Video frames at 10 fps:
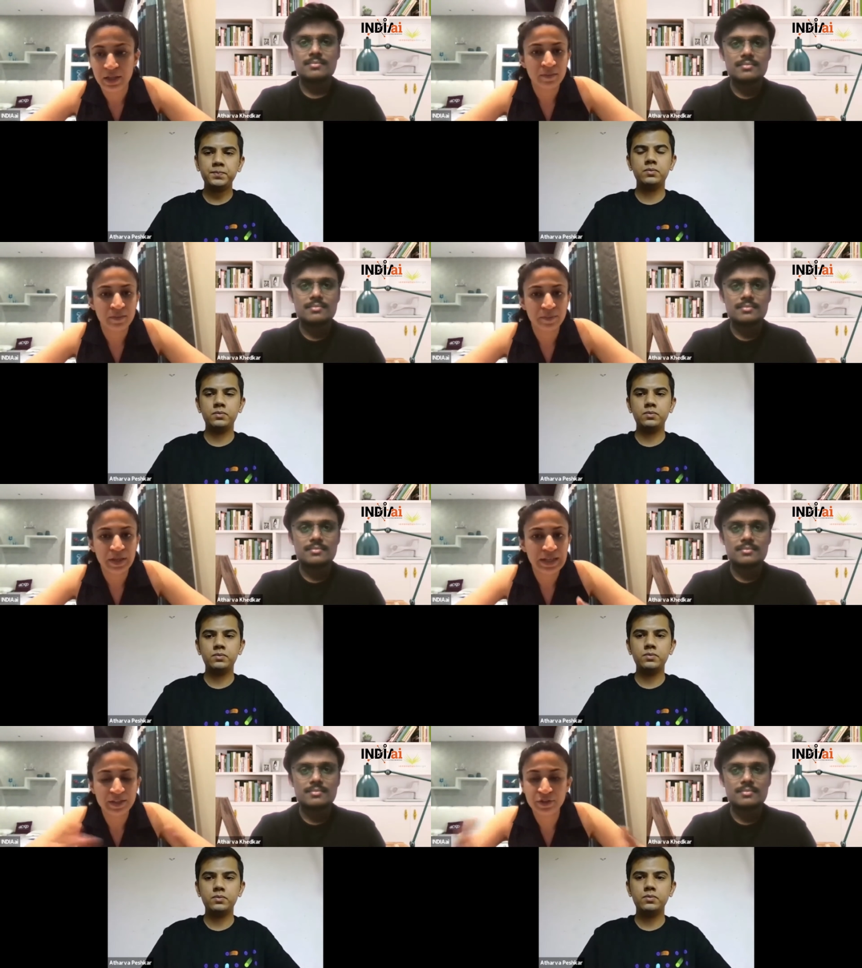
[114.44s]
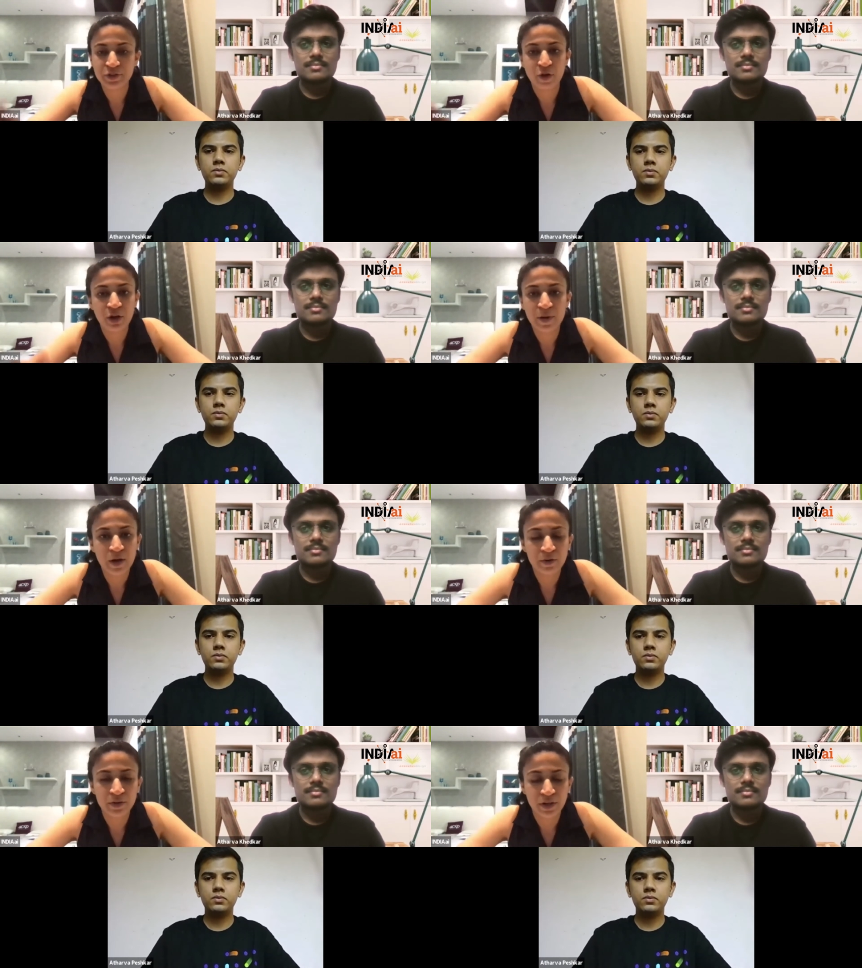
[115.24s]
Speaker 1: but let's talk about
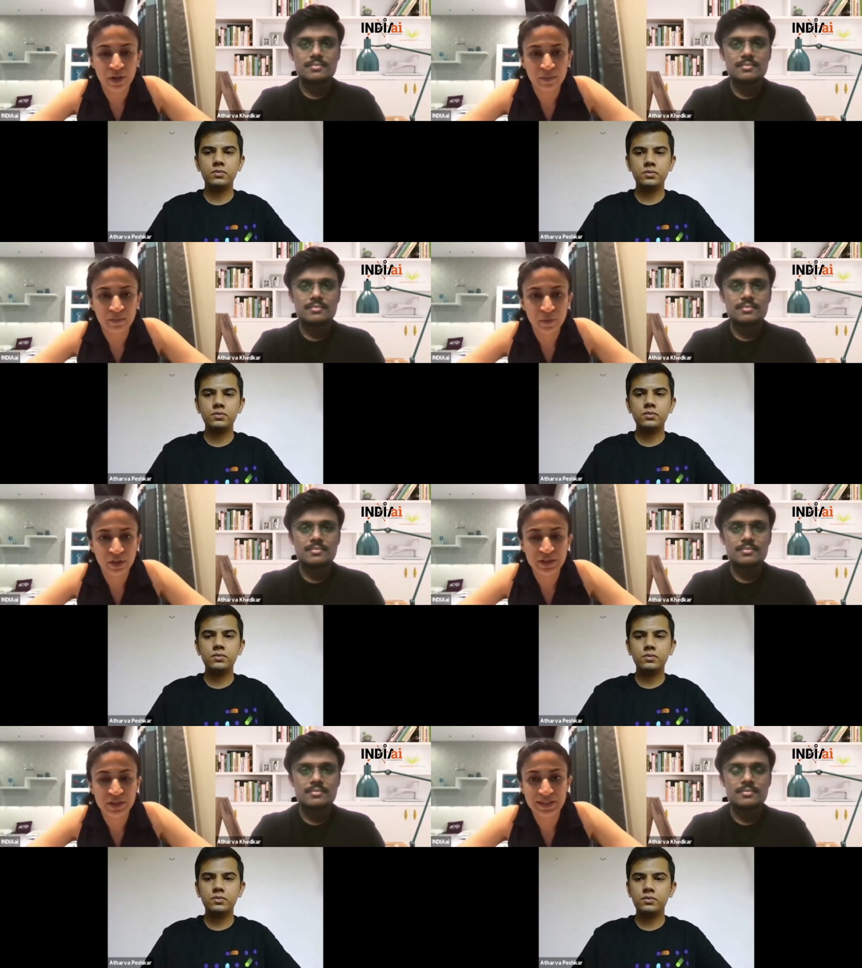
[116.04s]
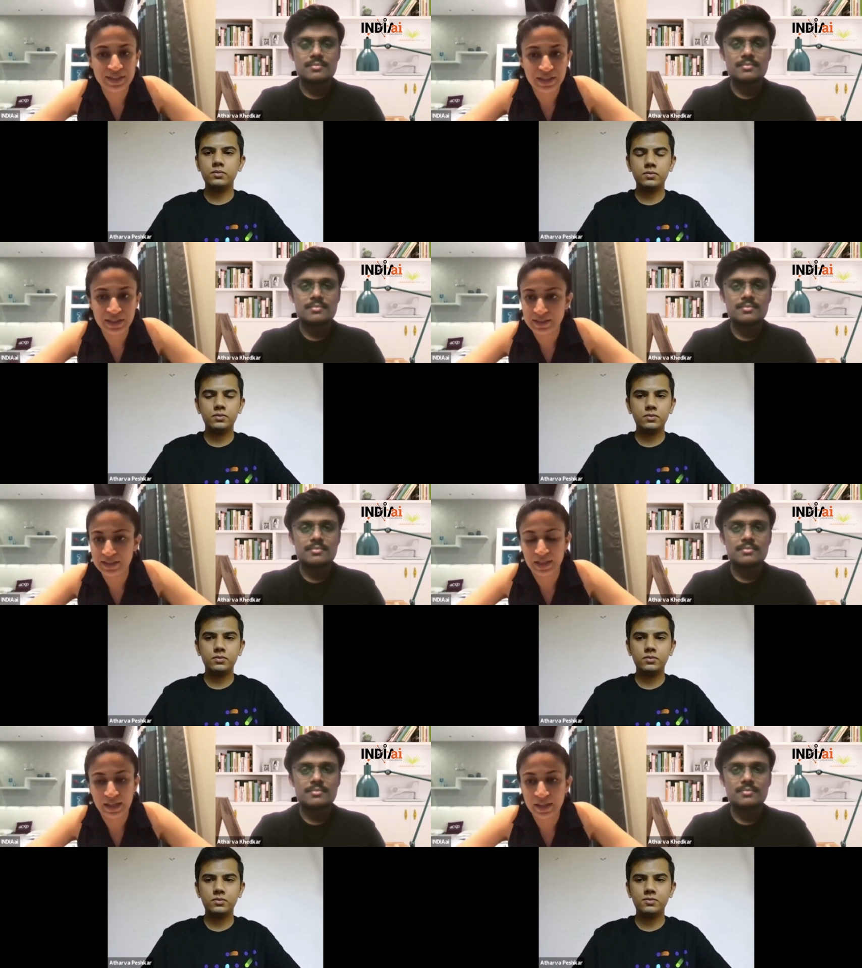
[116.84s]
um, what statistics say. I
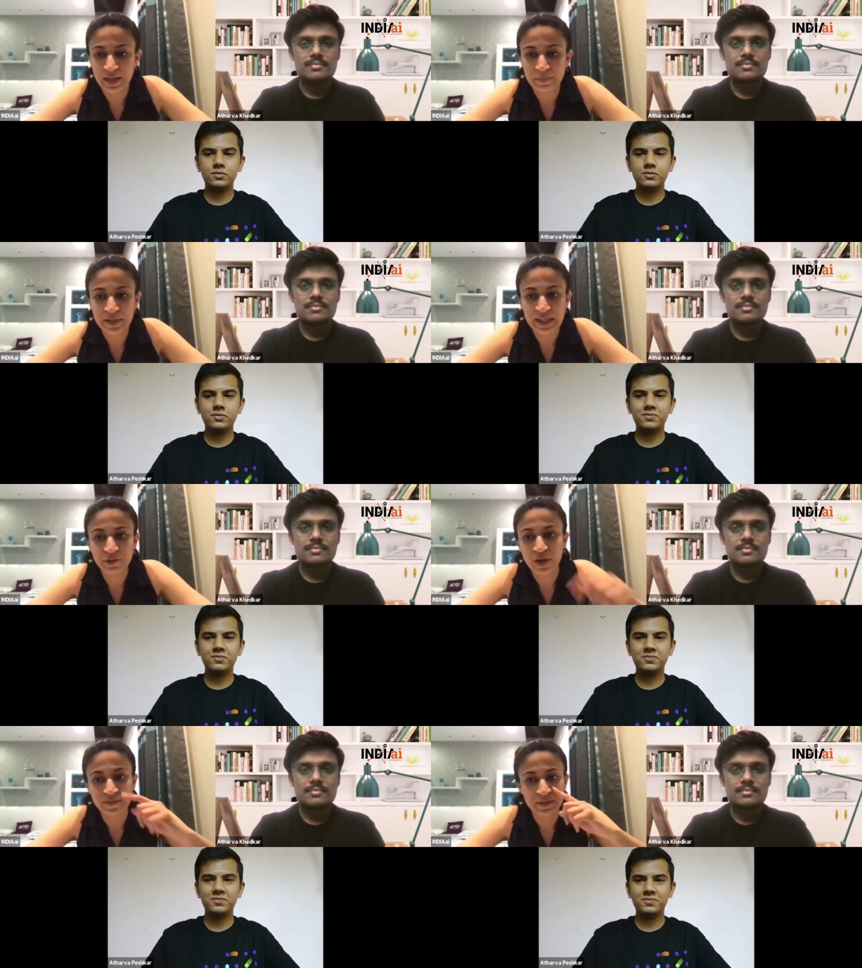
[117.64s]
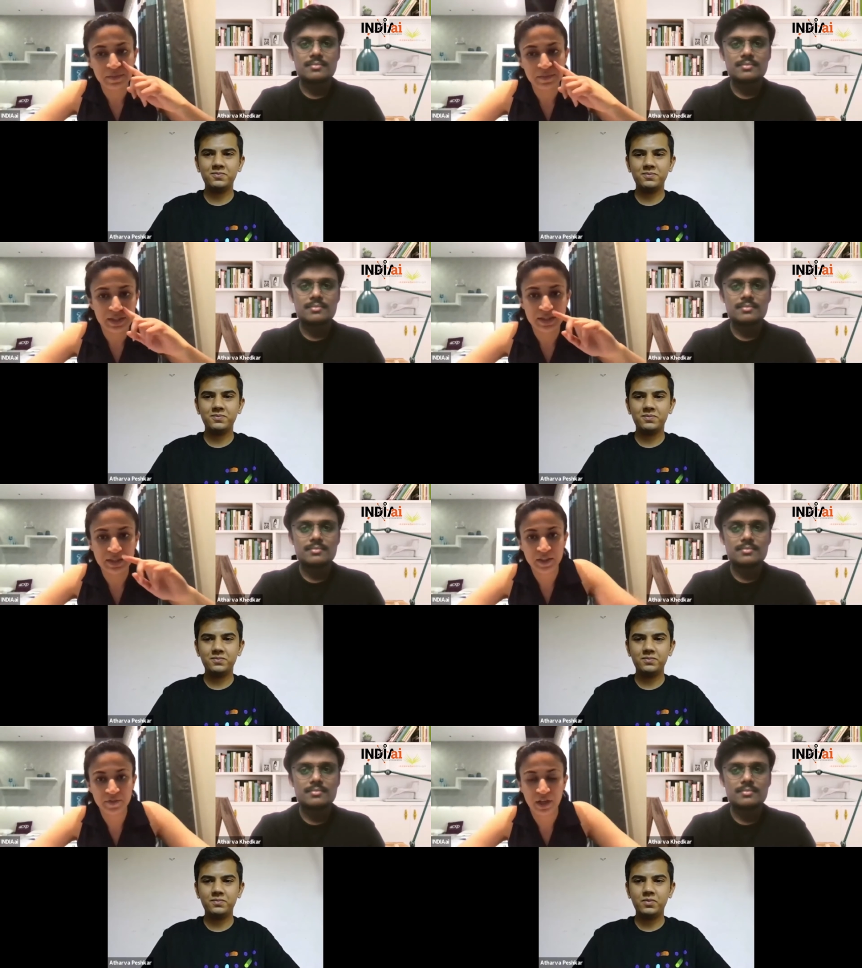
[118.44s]
think I believe you have some statistics
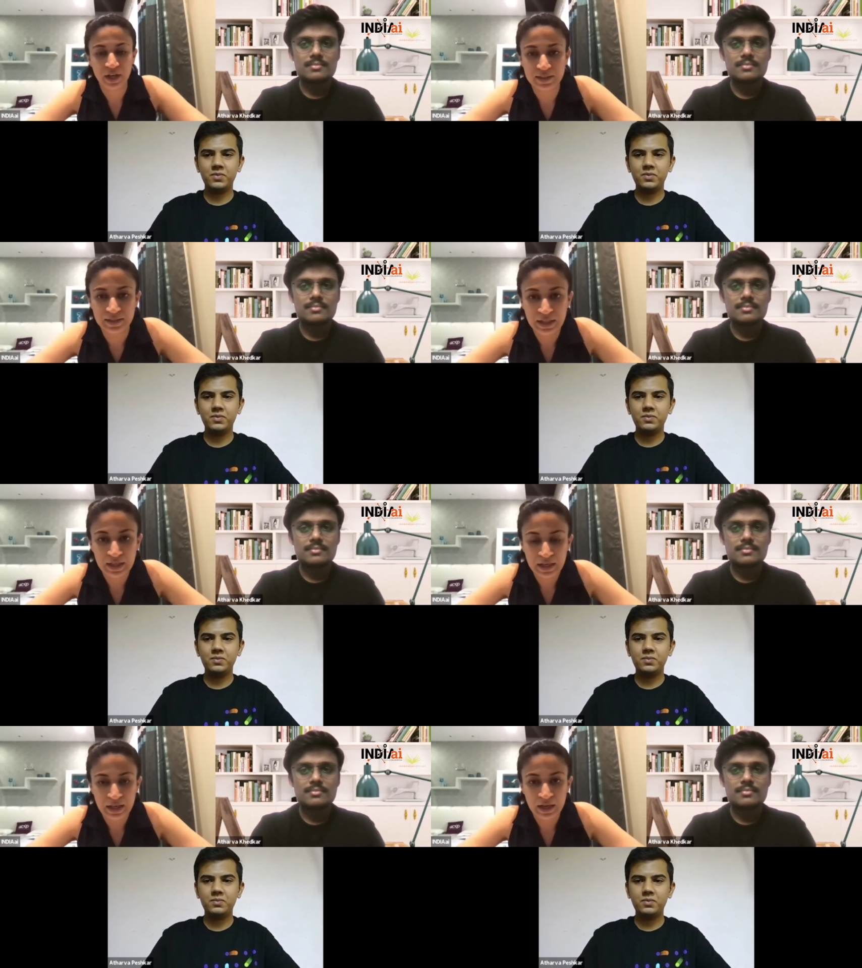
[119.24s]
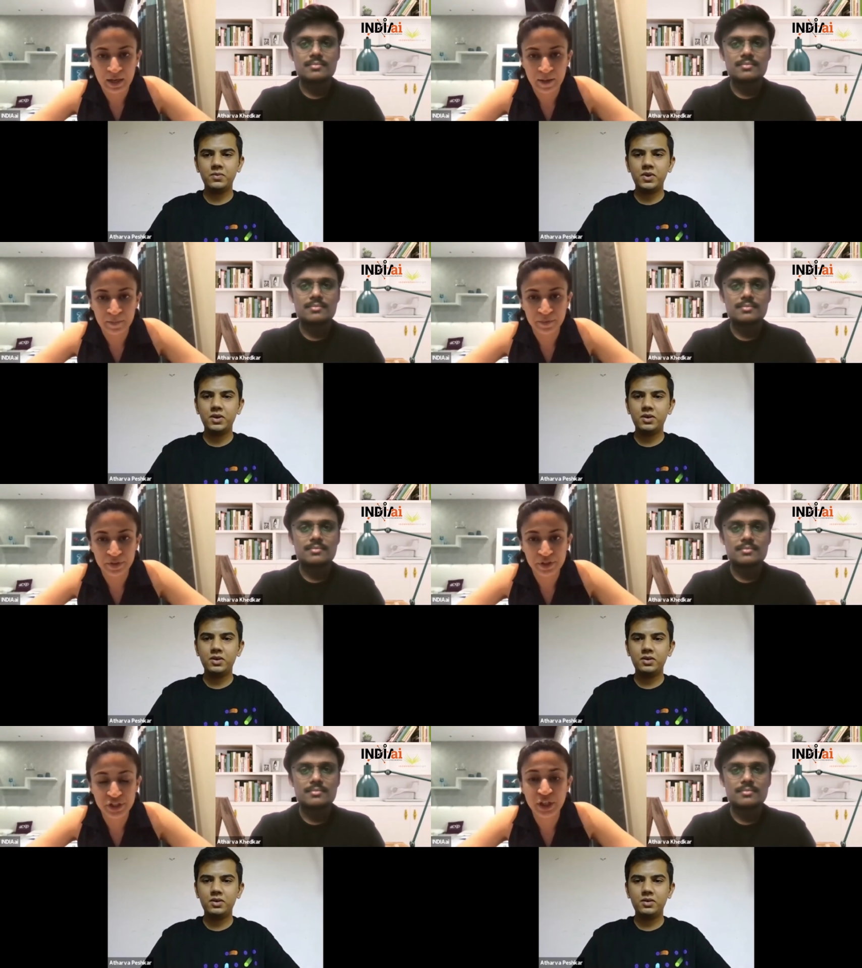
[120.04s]
for us. Um, the
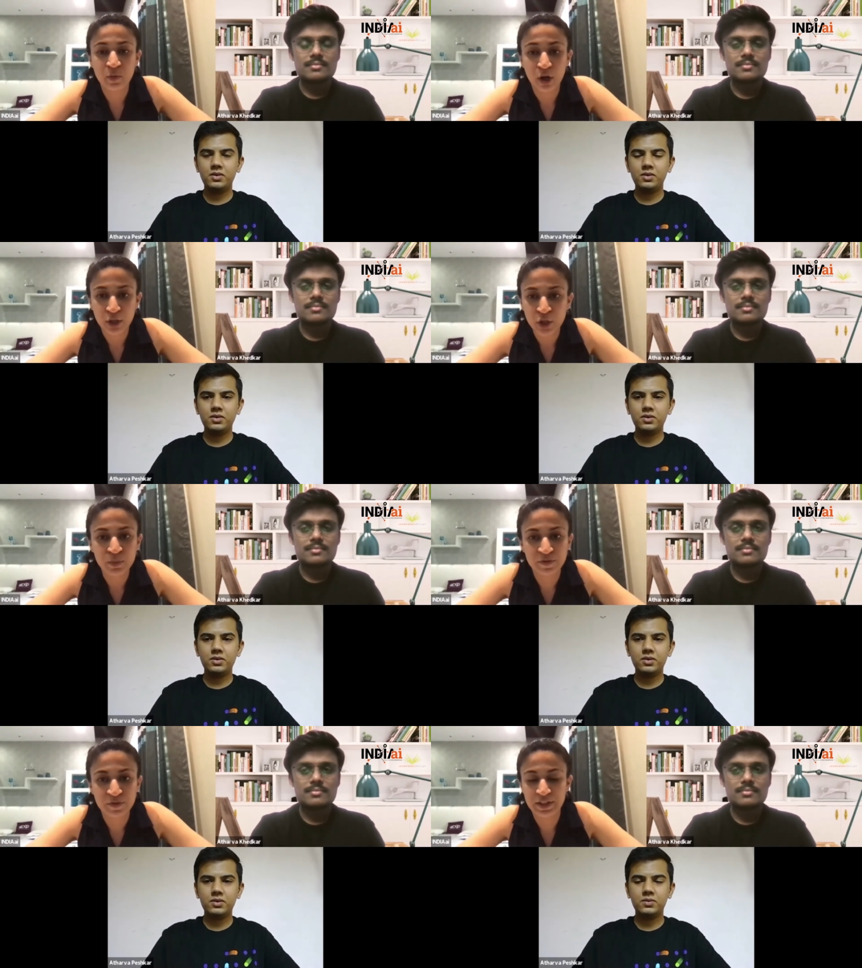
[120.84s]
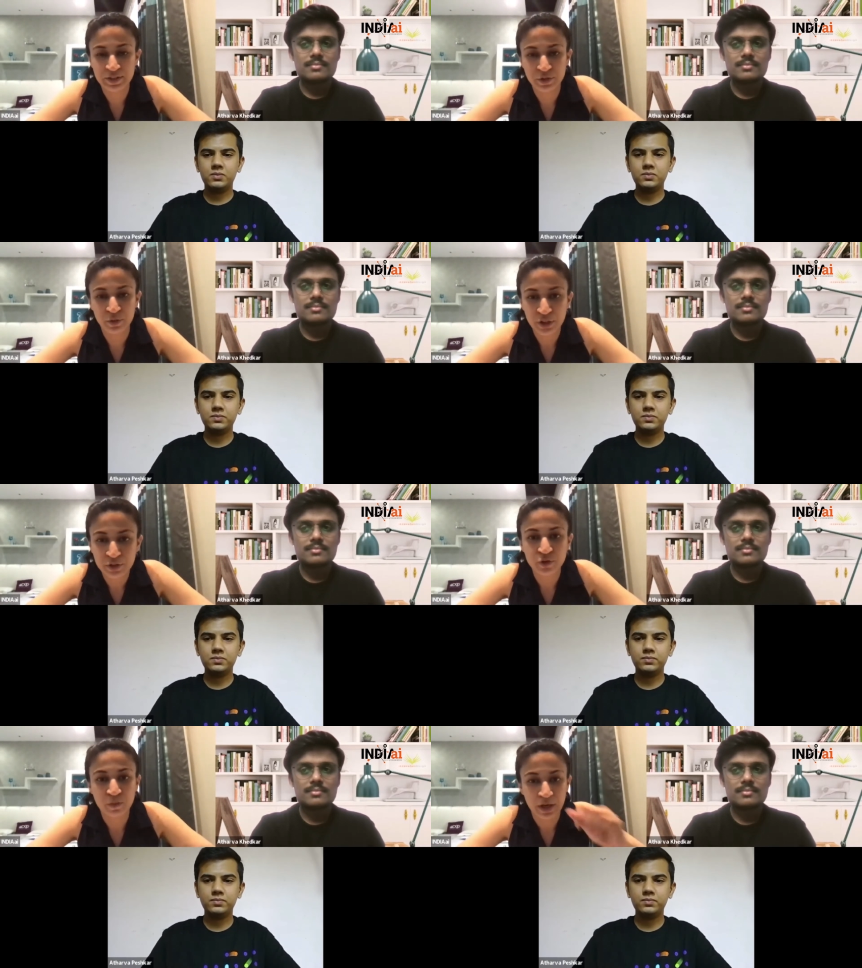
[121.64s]
sheer volume of it is growing so
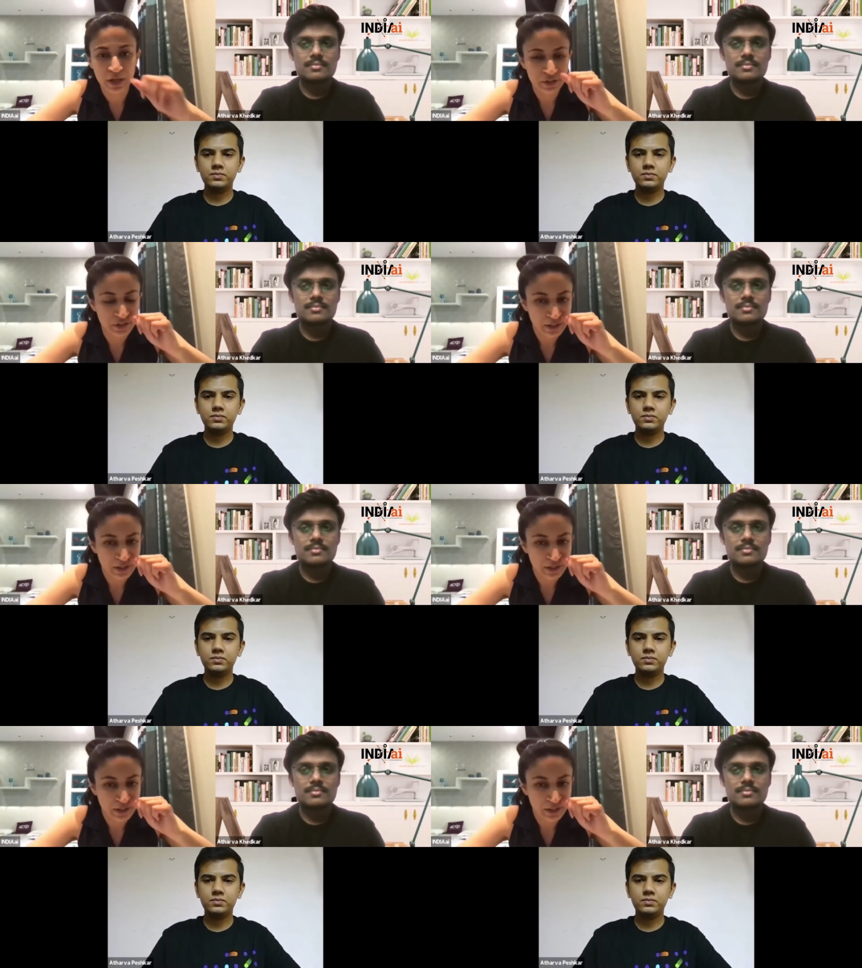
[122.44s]
much.